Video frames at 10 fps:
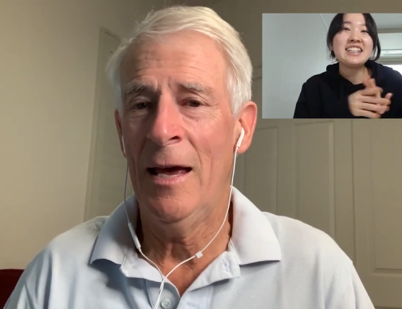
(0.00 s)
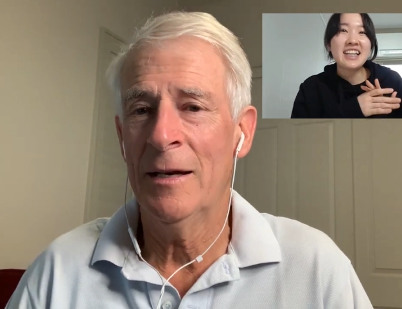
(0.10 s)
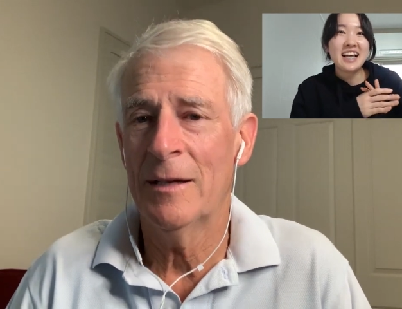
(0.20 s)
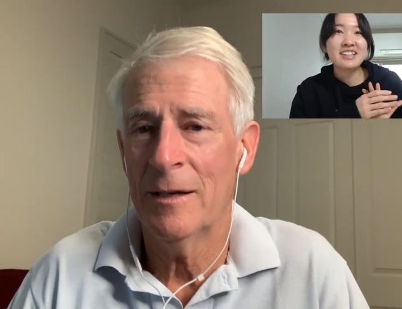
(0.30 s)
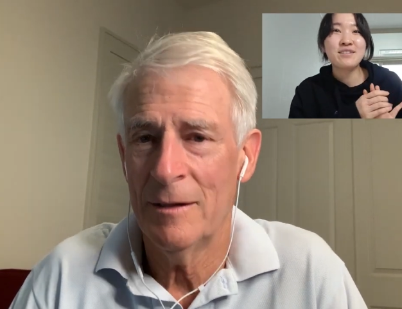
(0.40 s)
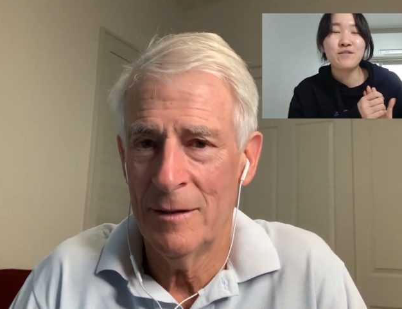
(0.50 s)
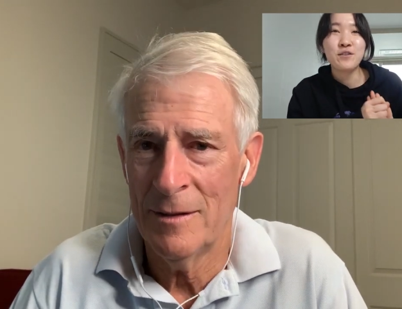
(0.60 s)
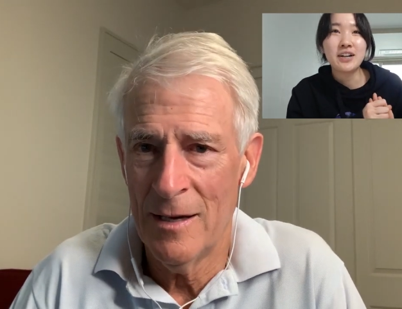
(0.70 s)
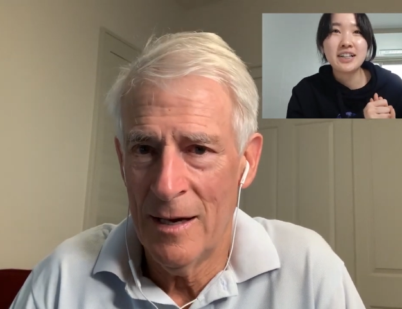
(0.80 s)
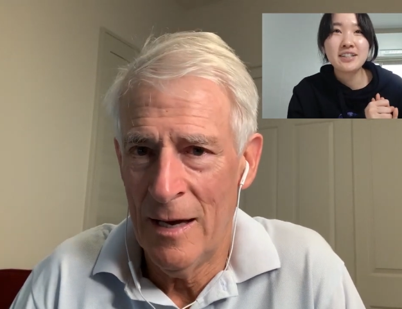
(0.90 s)
Speaker 1: yes, of
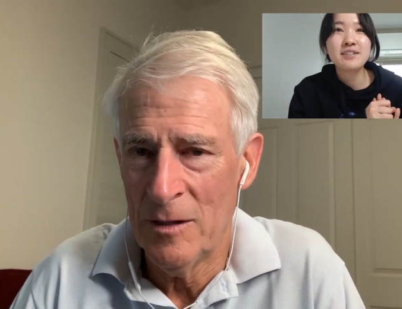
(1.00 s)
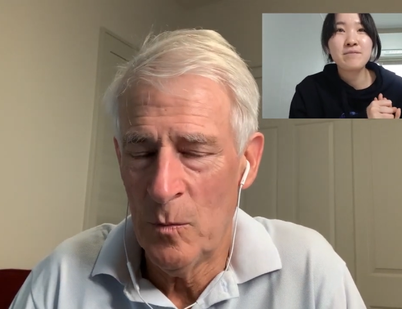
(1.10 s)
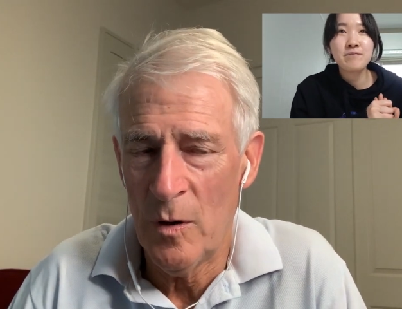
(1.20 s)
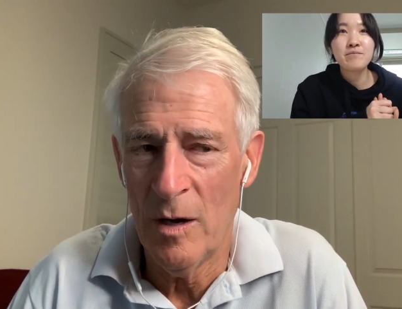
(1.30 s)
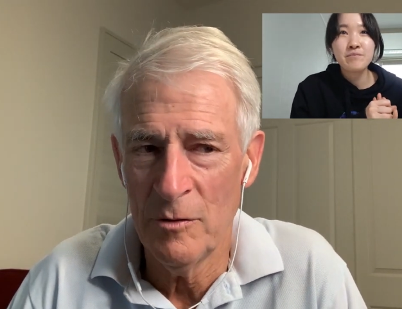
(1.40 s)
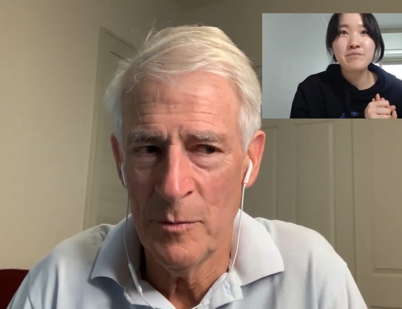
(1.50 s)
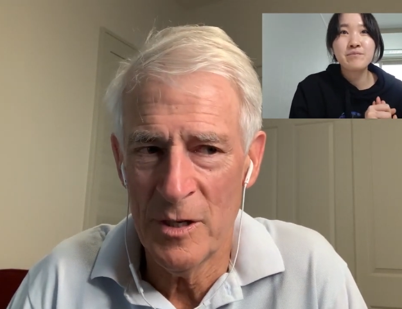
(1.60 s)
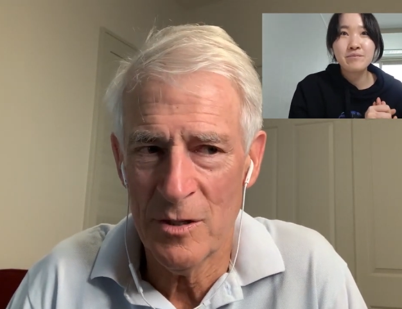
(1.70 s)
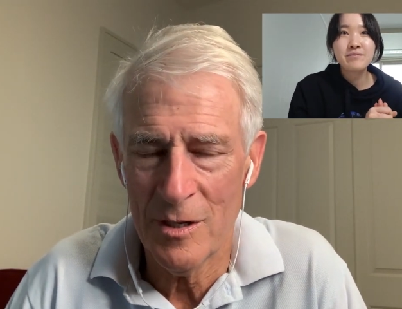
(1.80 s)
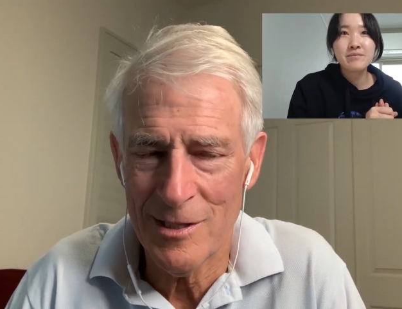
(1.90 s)
course. Yeah, and the problem is